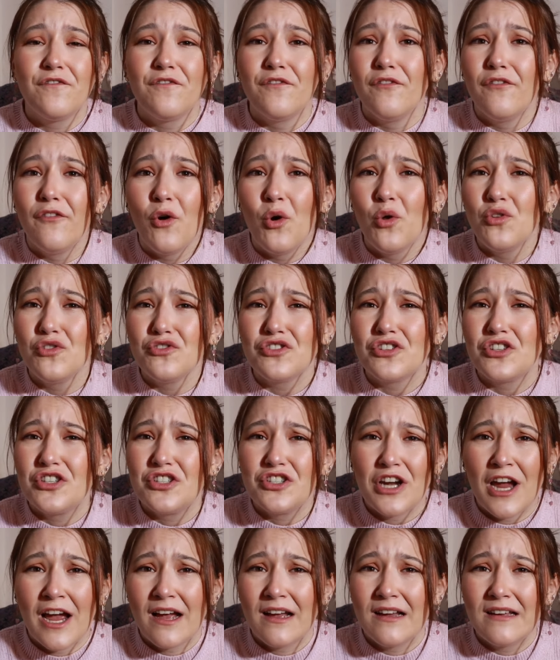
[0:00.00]

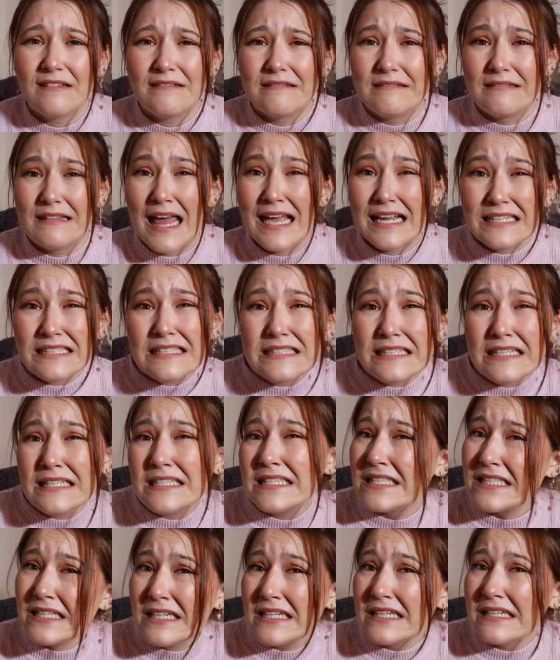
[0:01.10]
Volshek Legacy
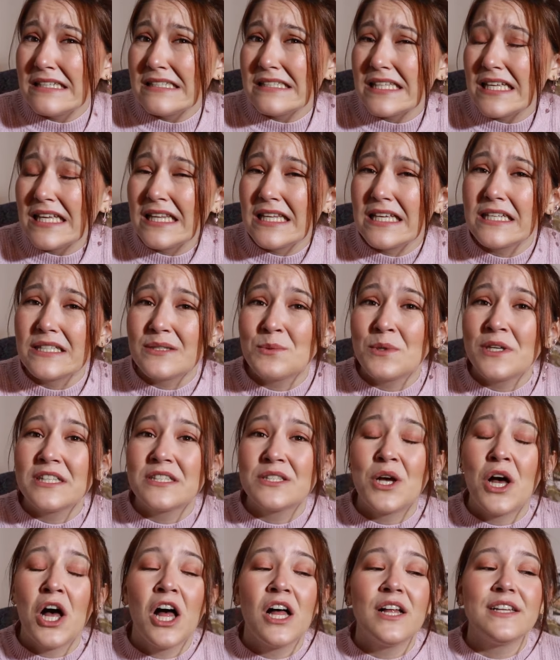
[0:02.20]
series, I think is what it's
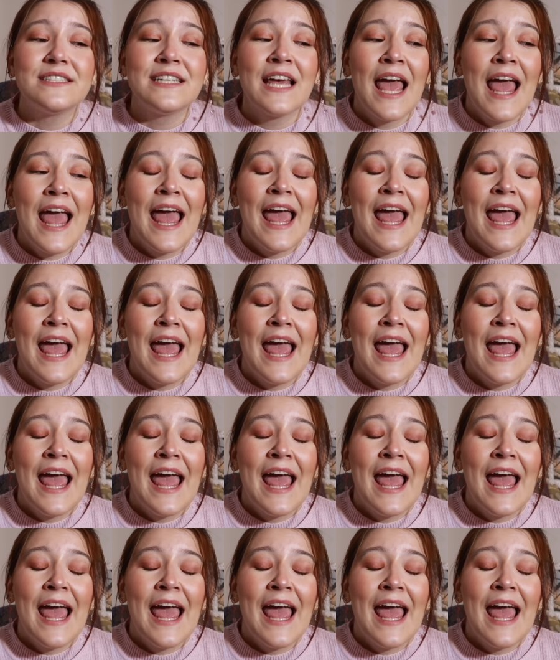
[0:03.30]
called.